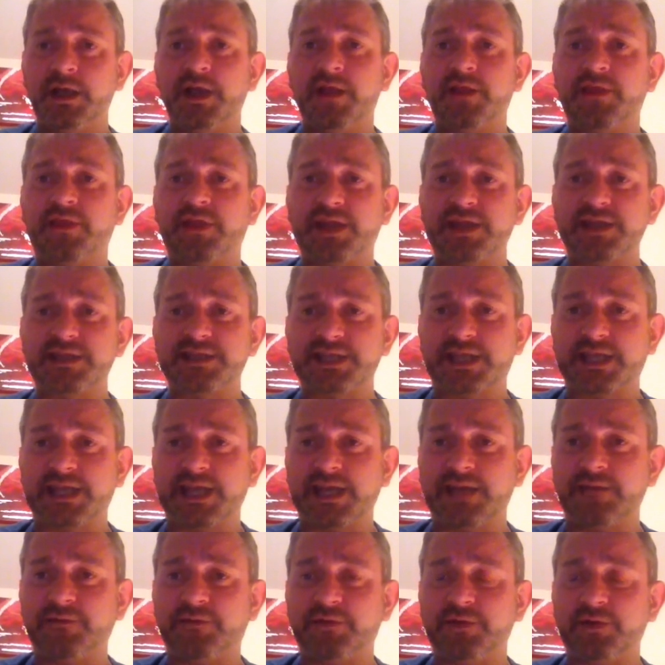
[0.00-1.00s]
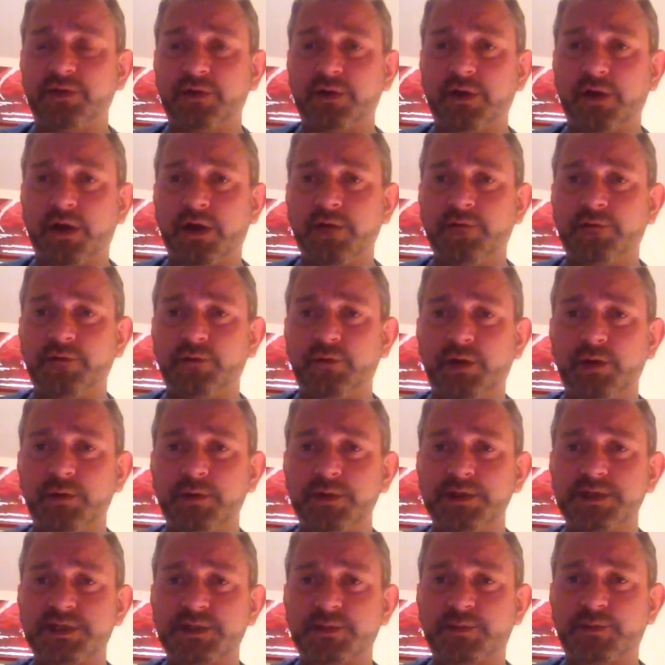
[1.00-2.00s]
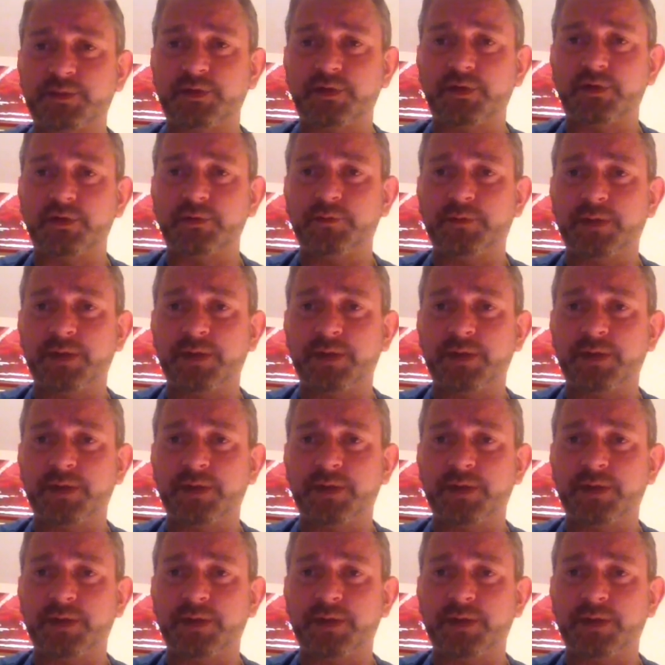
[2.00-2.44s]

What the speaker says: Thanks again for your overwhelming support,